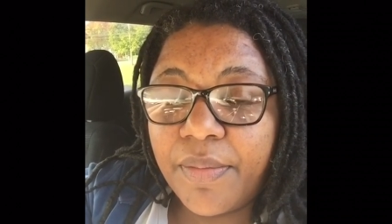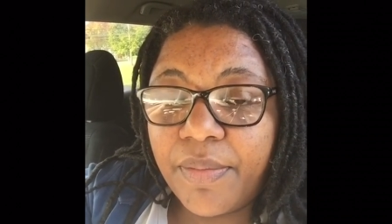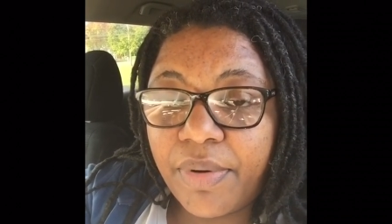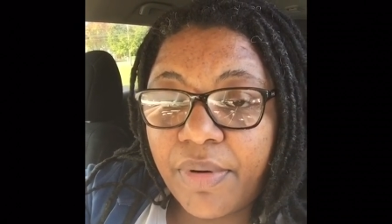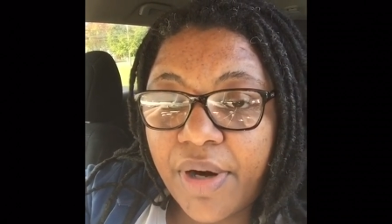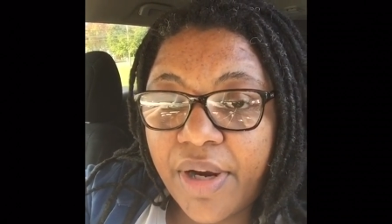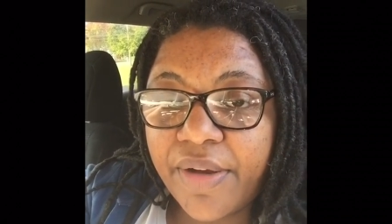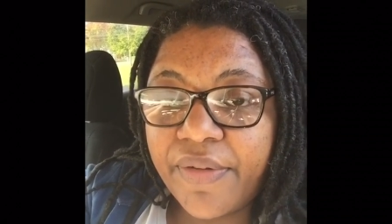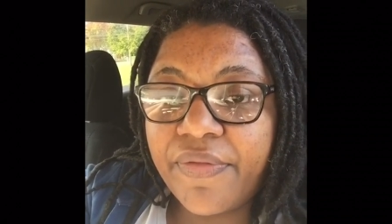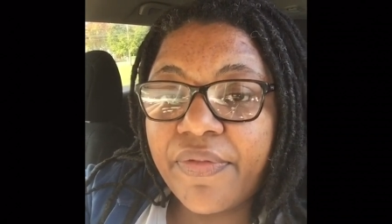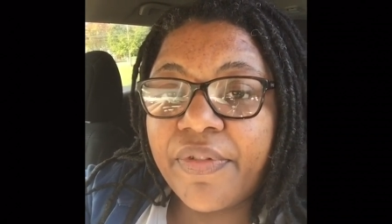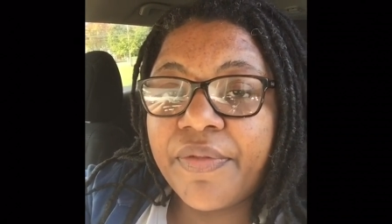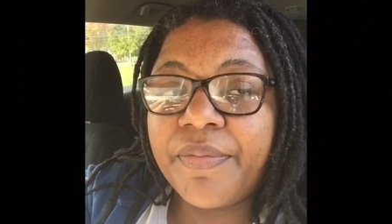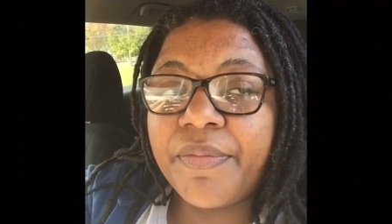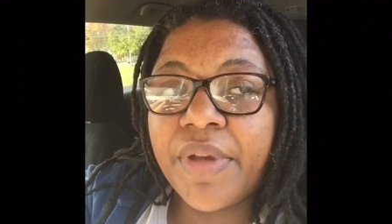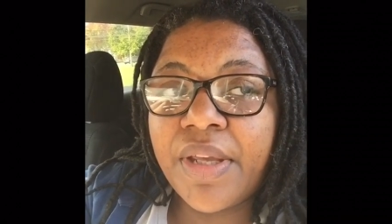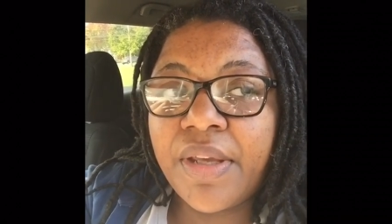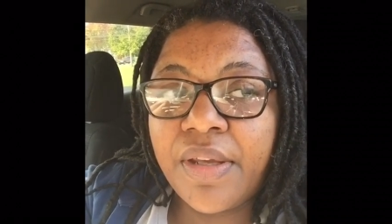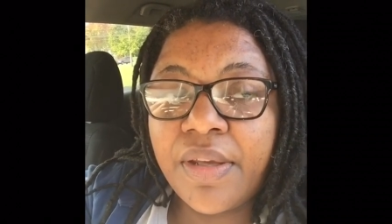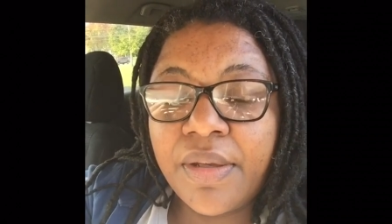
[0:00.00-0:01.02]
Pray for
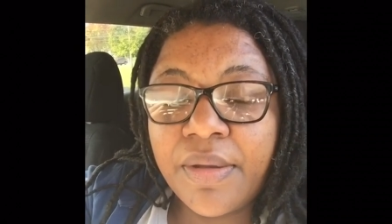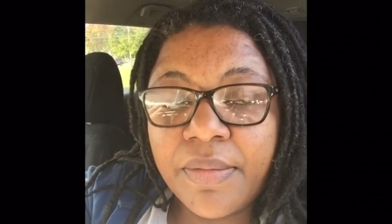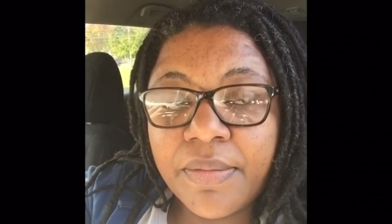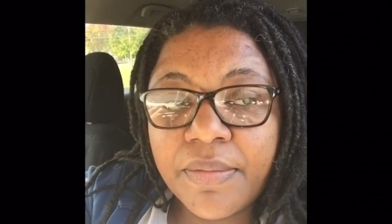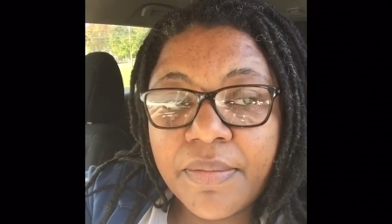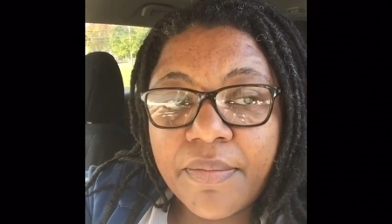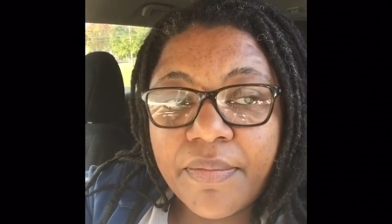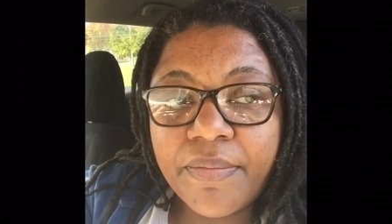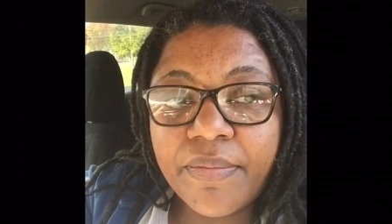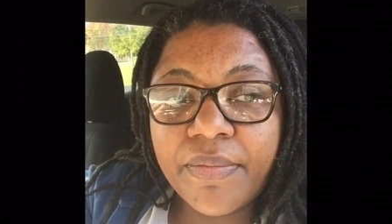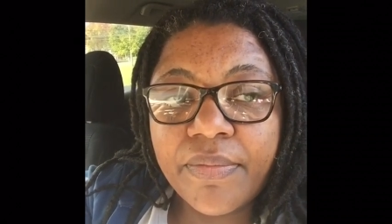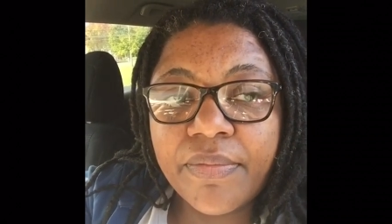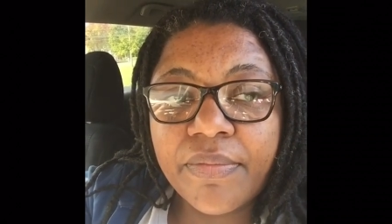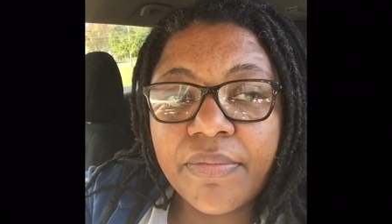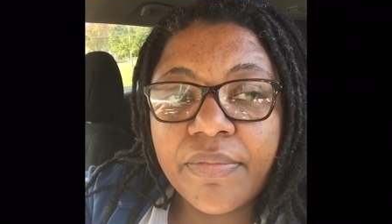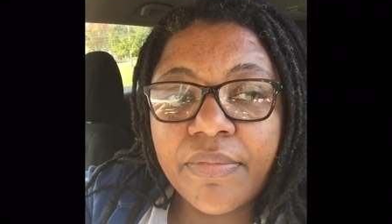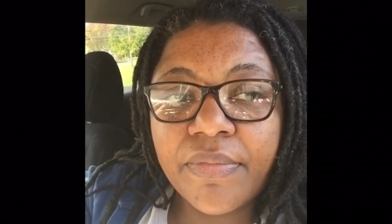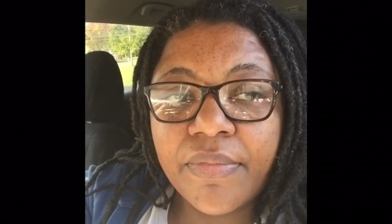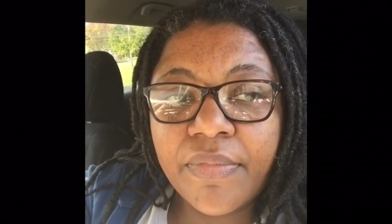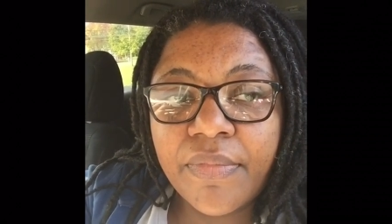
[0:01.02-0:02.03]
me,
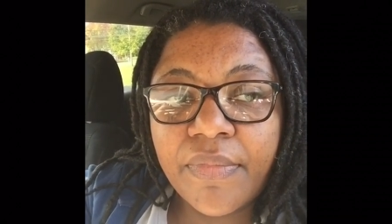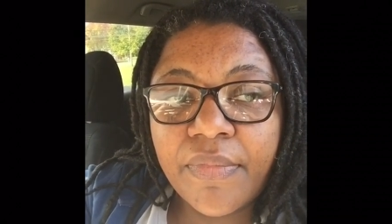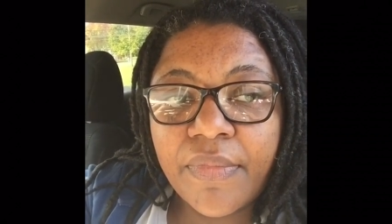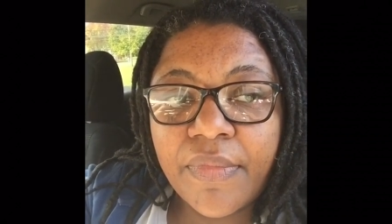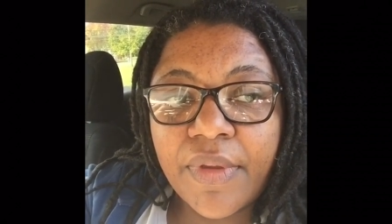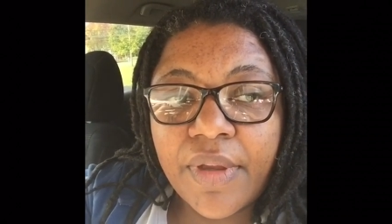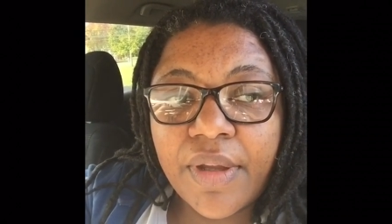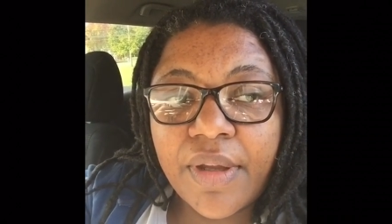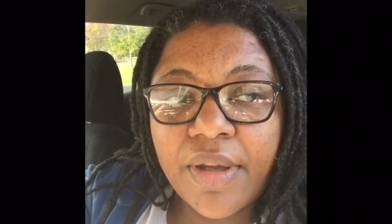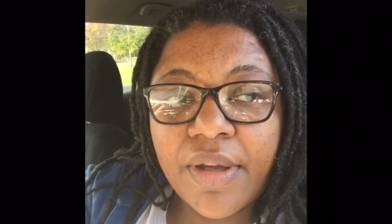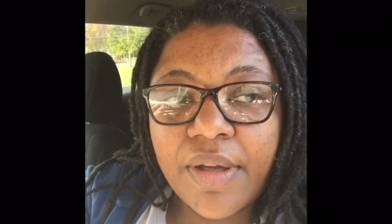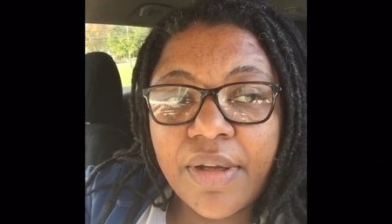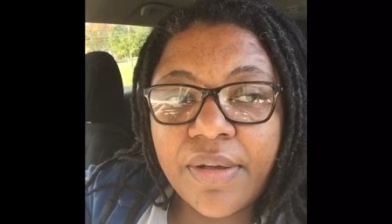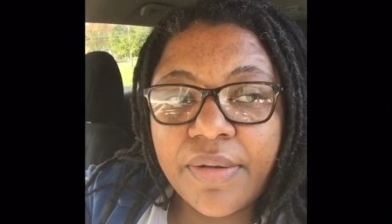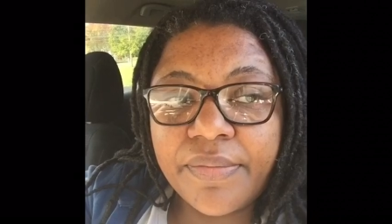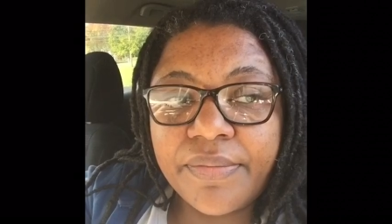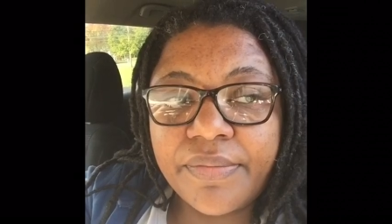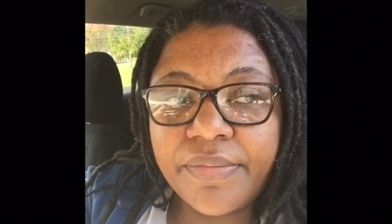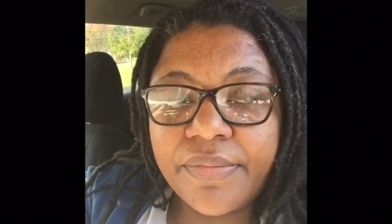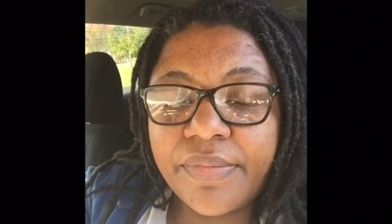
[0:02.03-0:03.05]

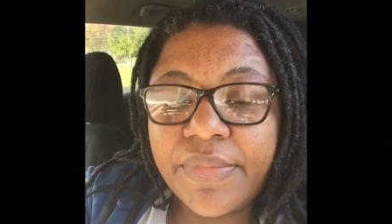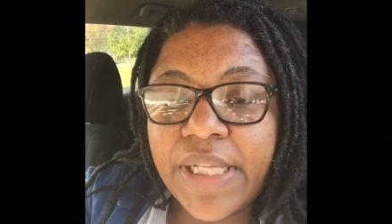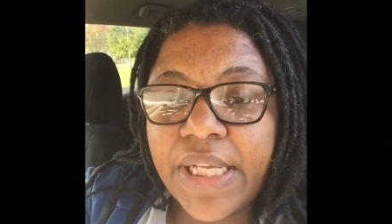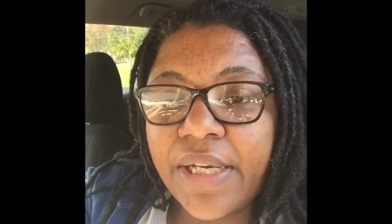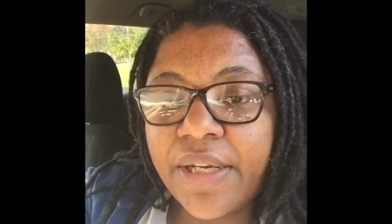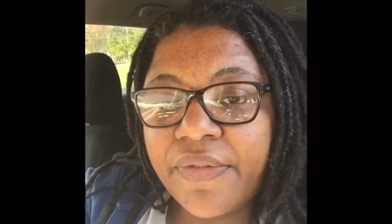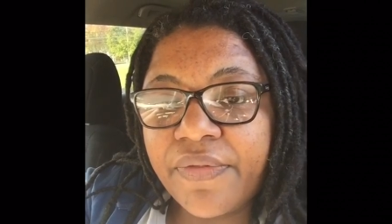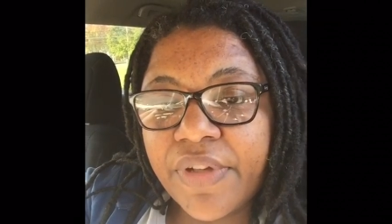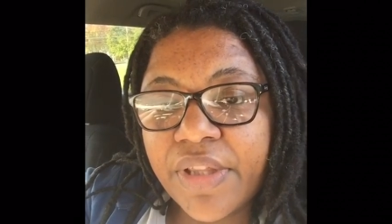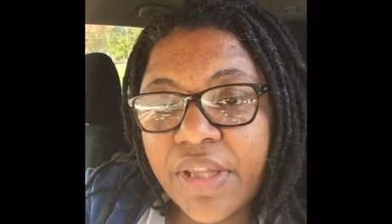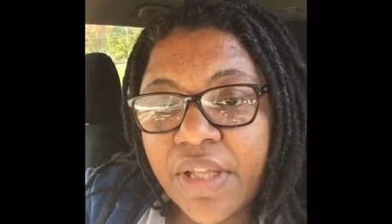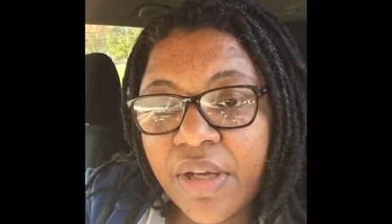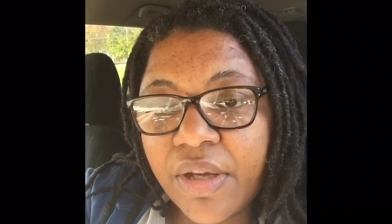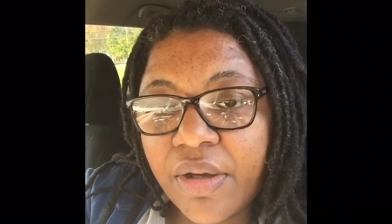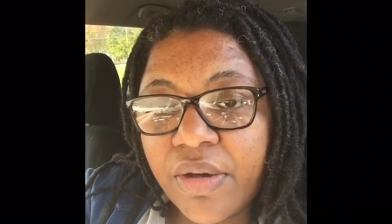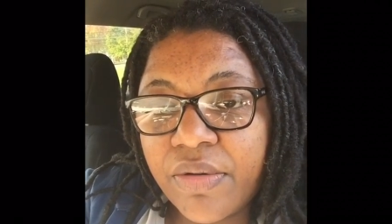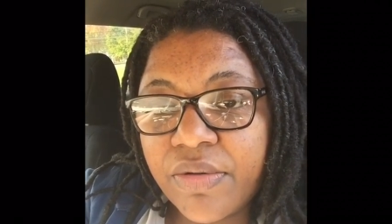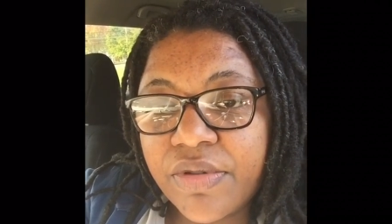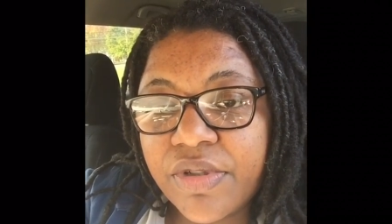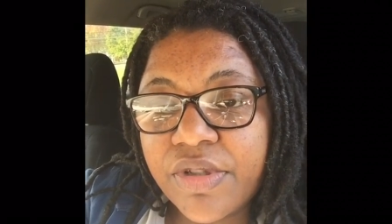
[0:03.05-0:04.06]
that everything
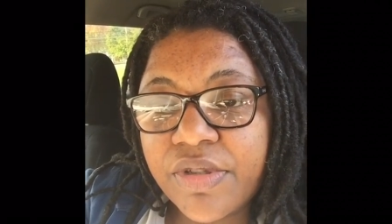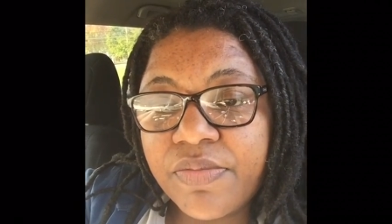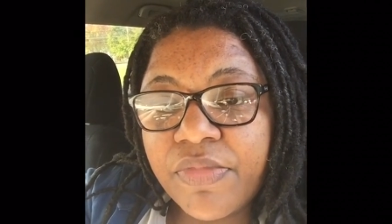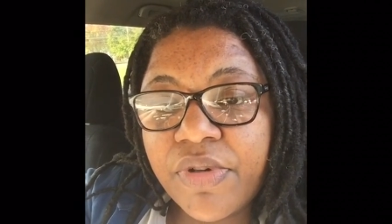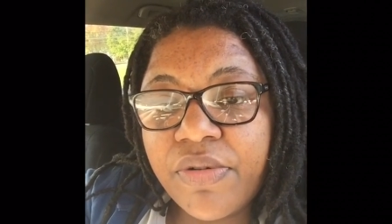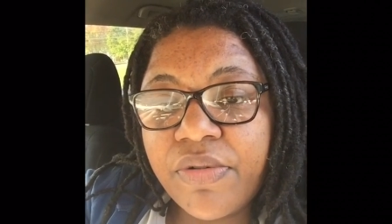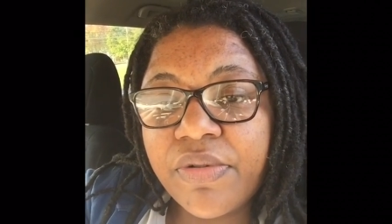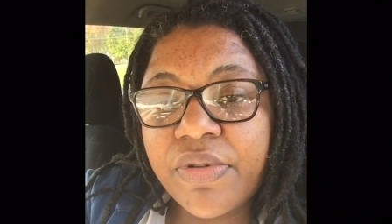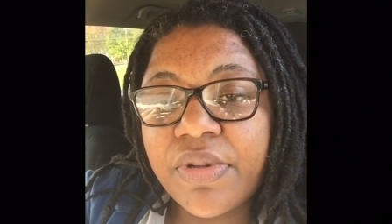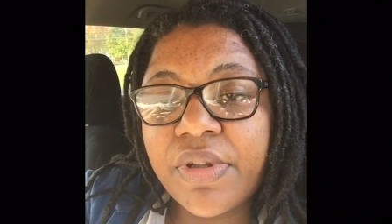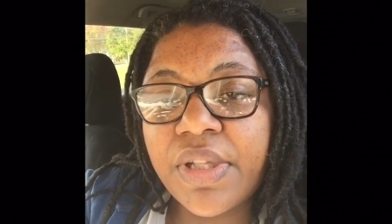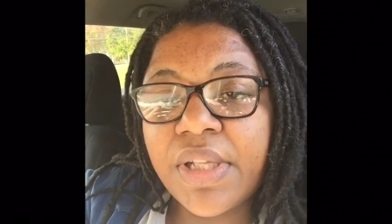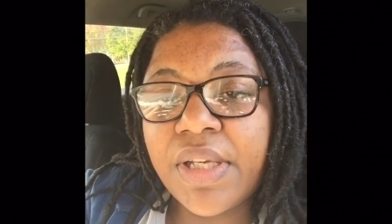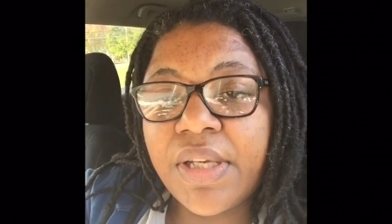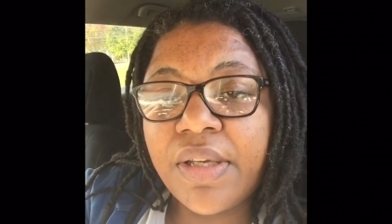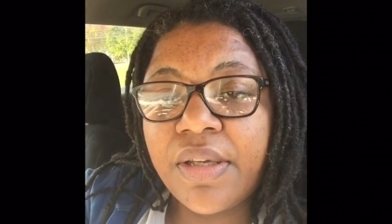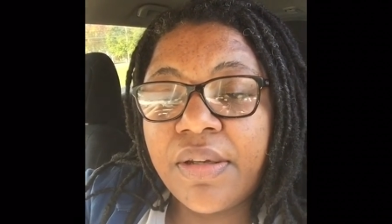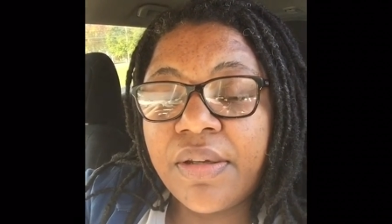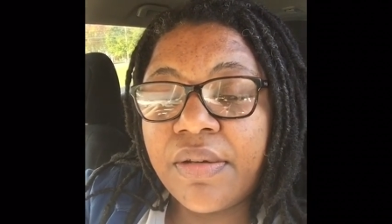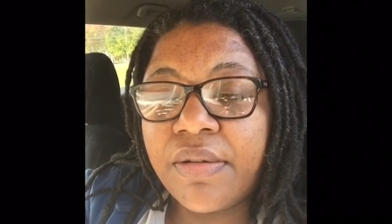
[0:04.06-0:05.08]
goes
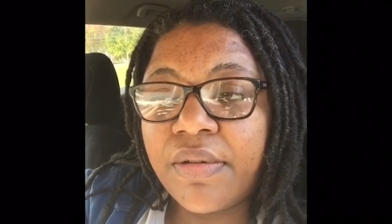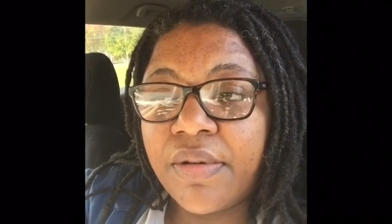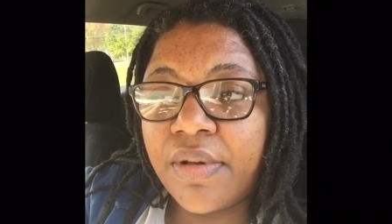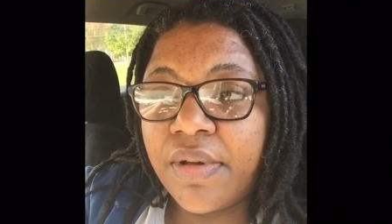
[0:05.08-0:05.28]
smoothly,